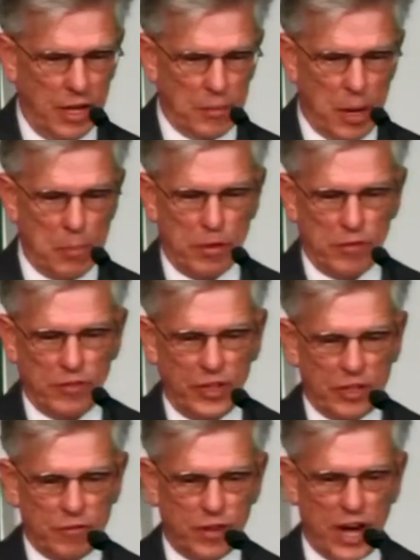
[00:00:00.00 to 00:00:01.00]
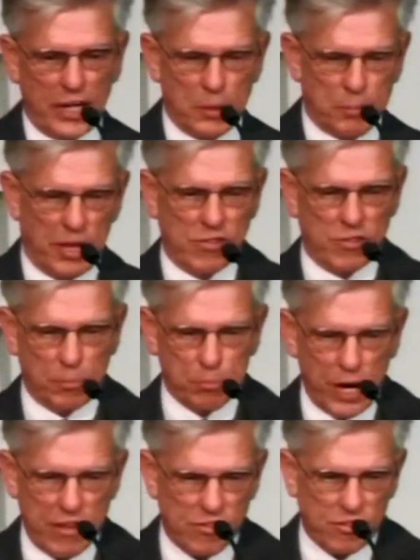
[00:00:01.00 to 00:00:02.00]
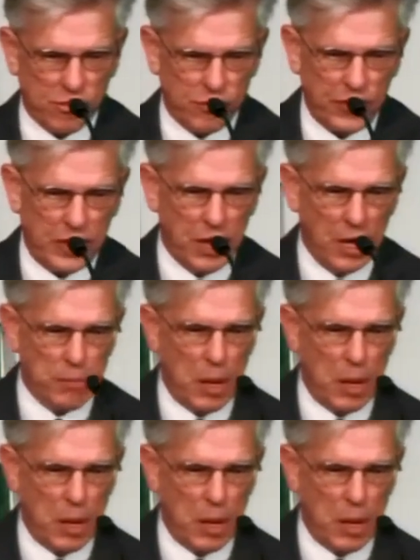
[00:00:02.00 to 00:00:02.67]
Maybe if he could find a place to brace his feet,